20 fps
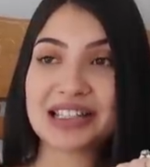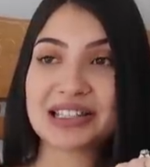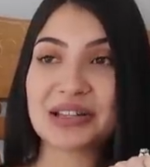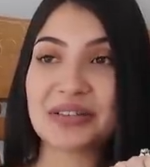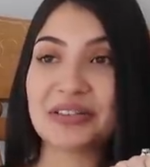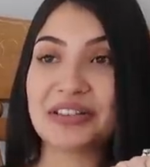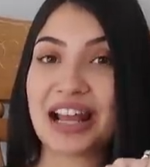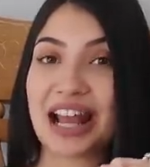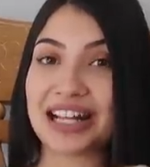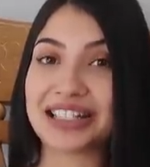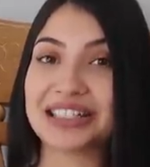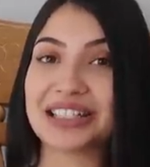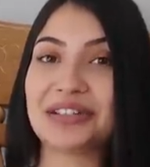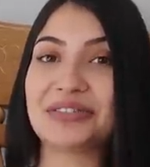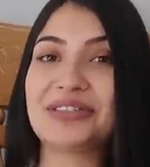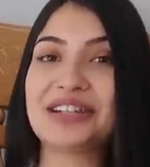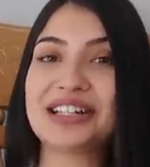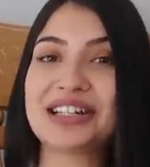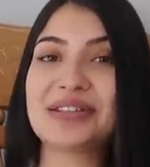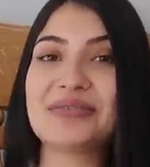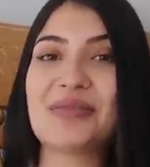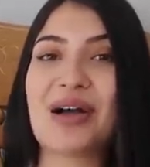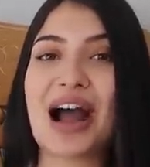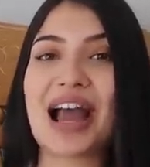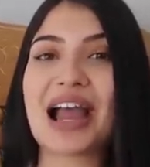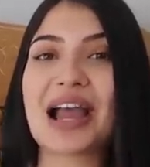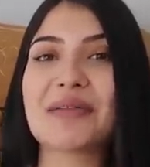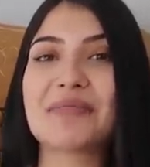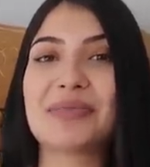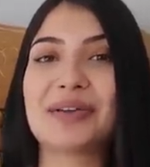So that's the reason
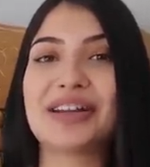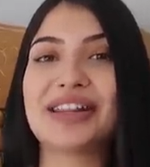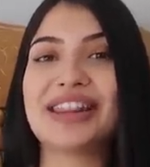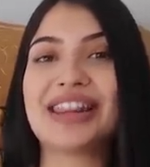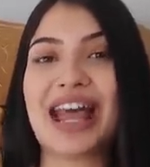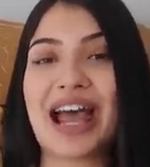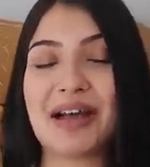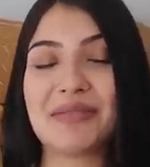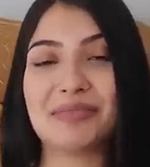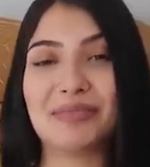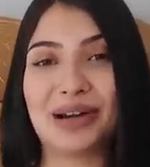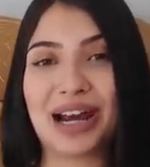why I put that